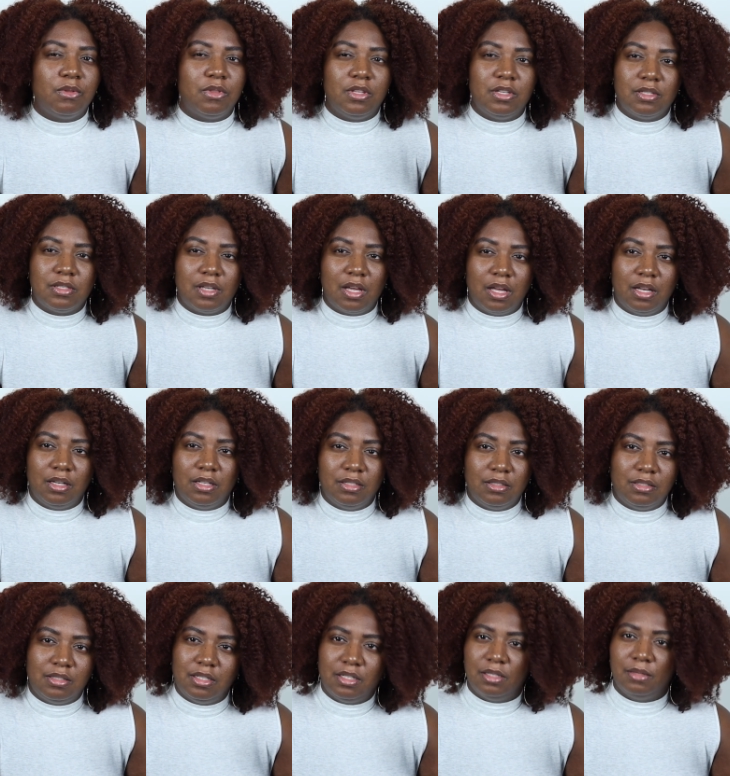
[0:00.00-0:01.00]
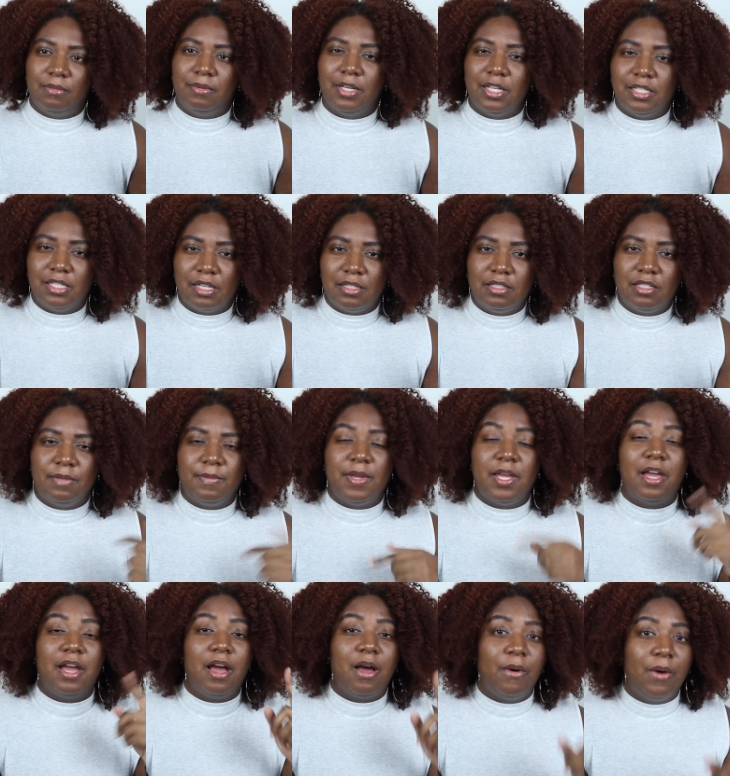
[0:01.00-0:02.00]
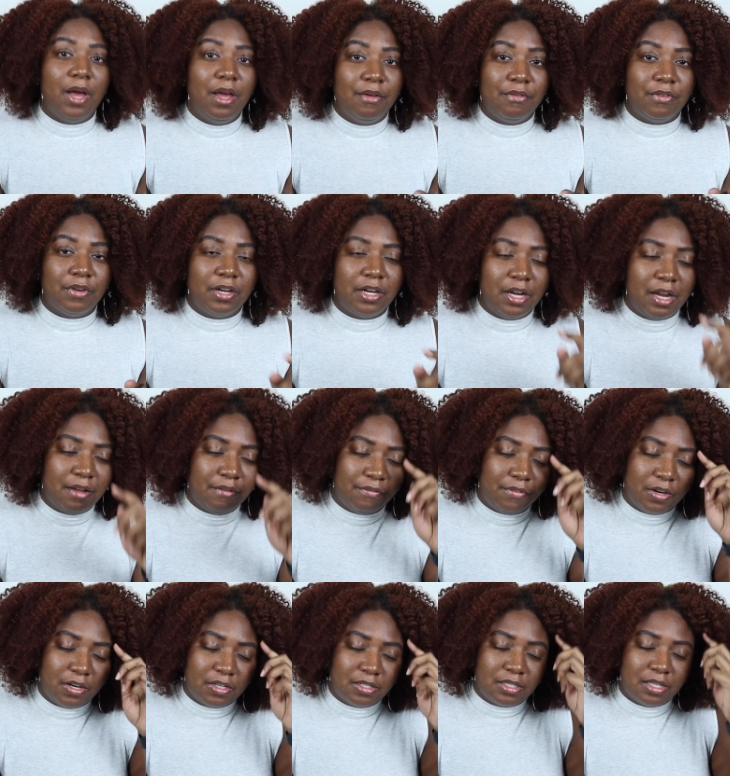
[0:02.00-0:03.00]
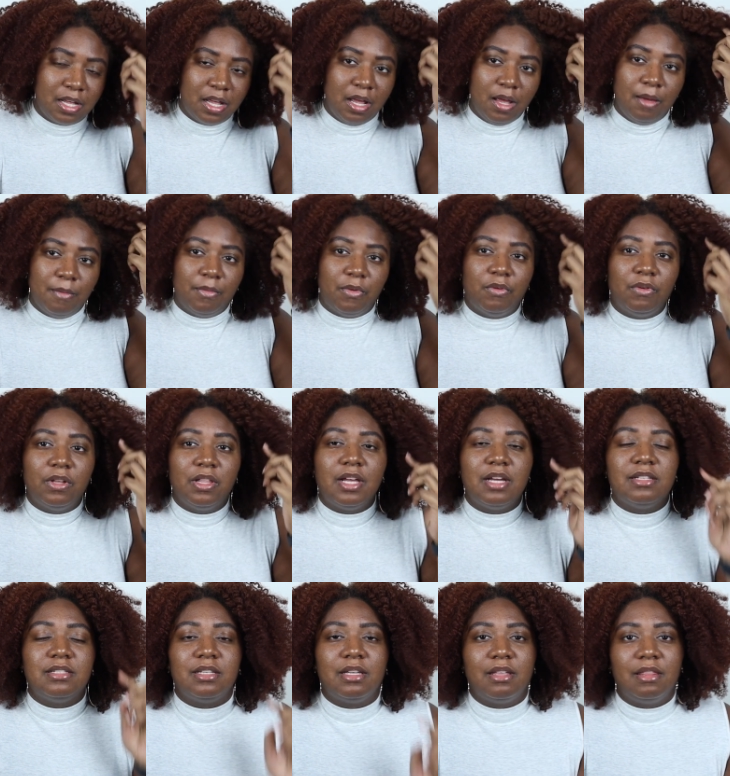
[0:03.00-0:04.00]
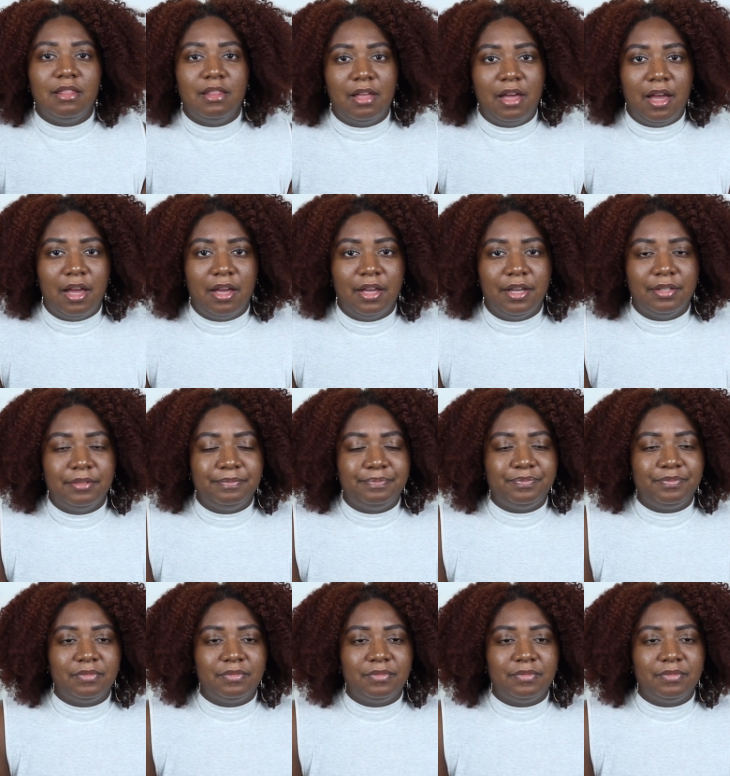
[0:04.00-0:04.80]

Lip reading: this kind of didn't make sense to me, however, at first, but realizing that